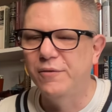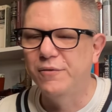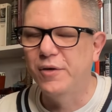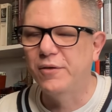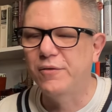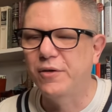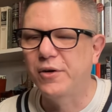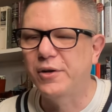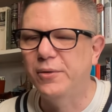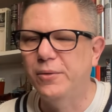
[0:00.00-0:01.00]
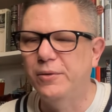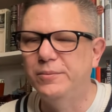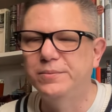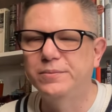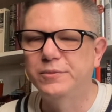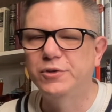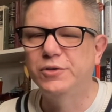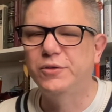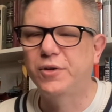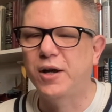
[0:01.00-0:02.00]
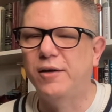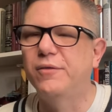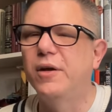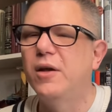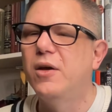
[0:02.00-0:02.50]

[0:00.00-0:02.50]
Very, very cool. Good stuff.